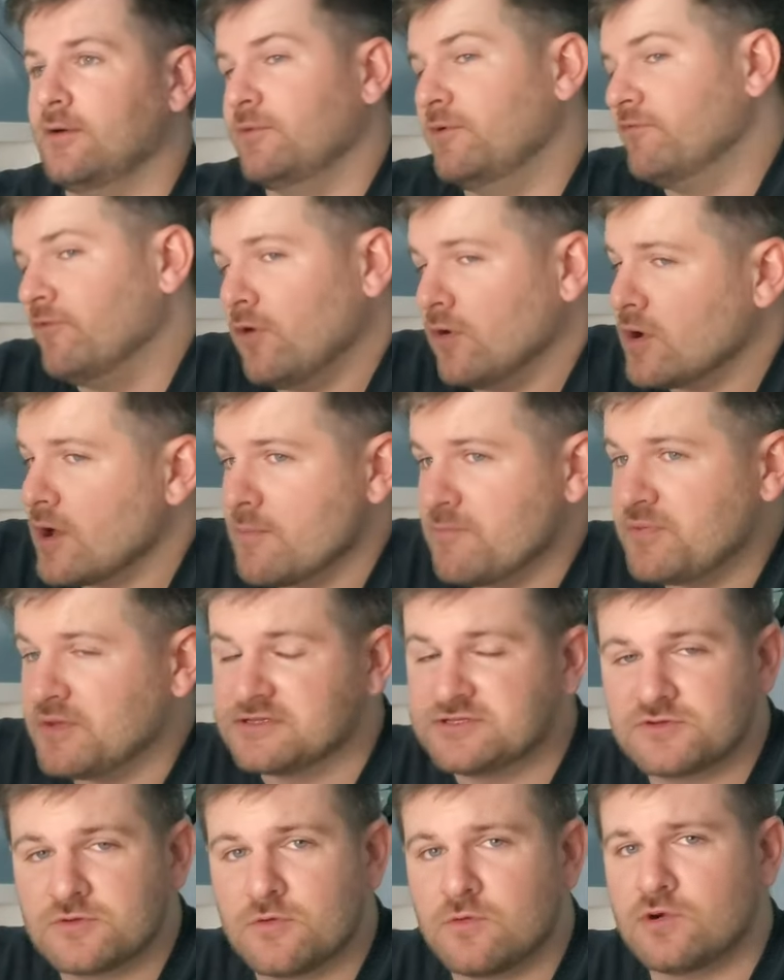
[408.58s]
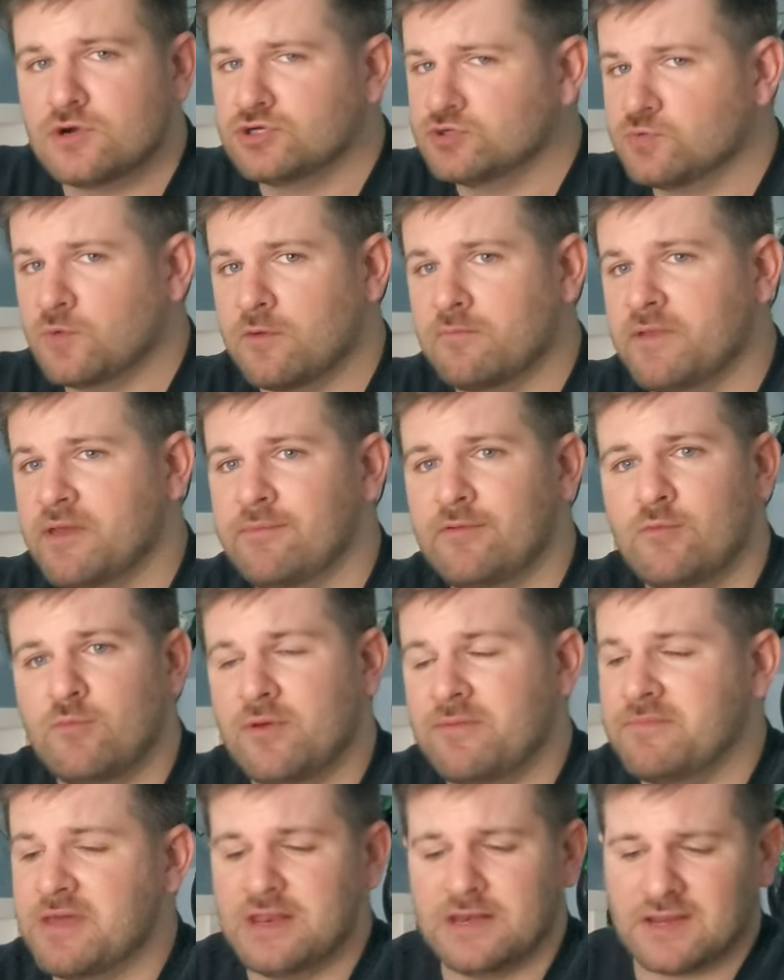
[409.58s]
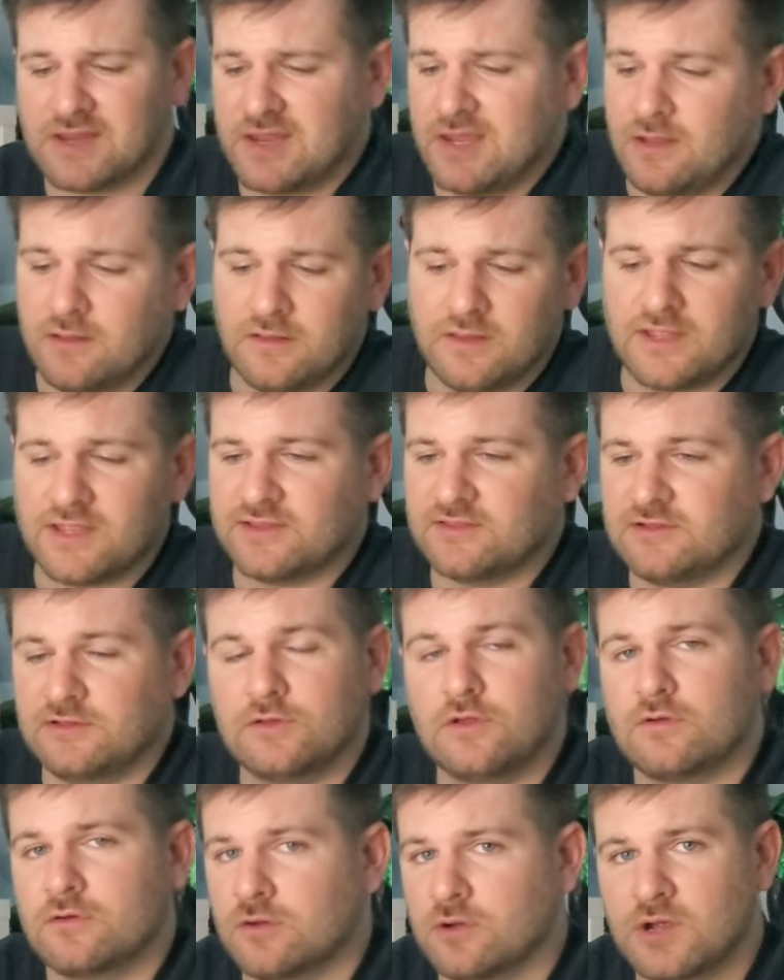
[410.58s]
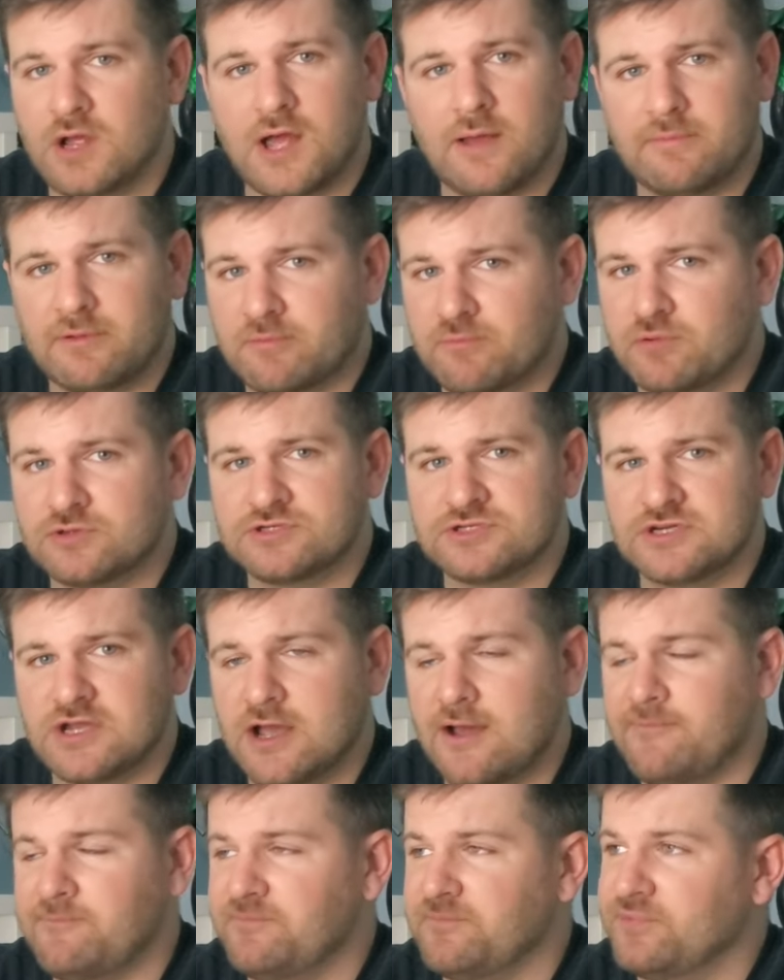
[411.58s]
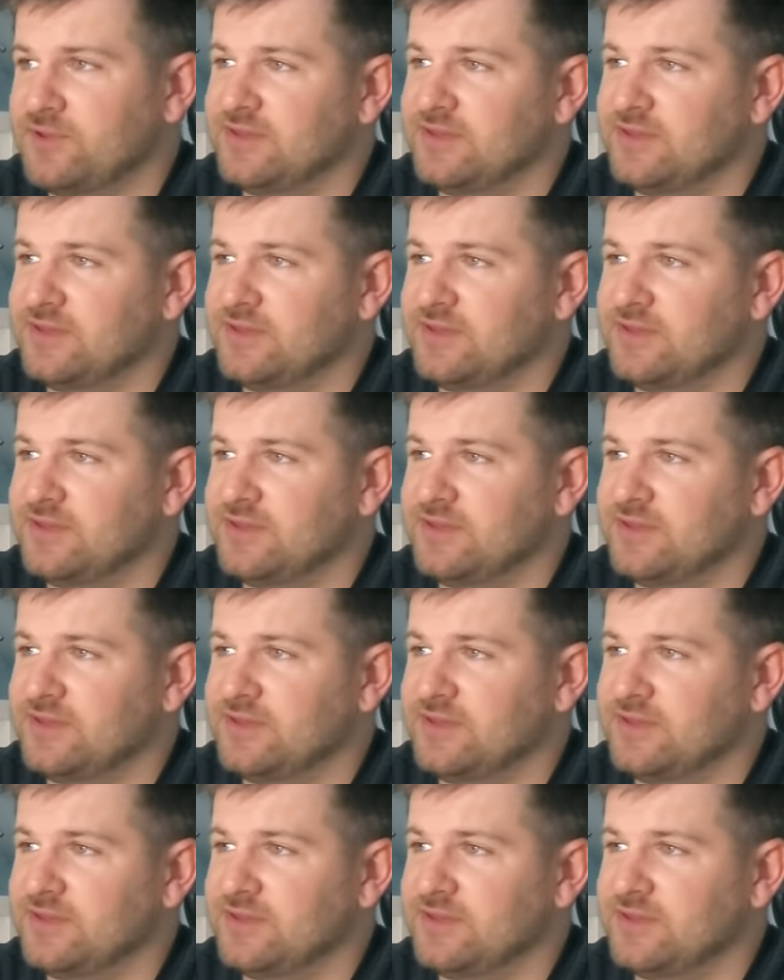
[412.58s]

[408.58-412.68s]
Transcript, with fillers: We've all got big scores where maybe we made a killing at the local comic book shop,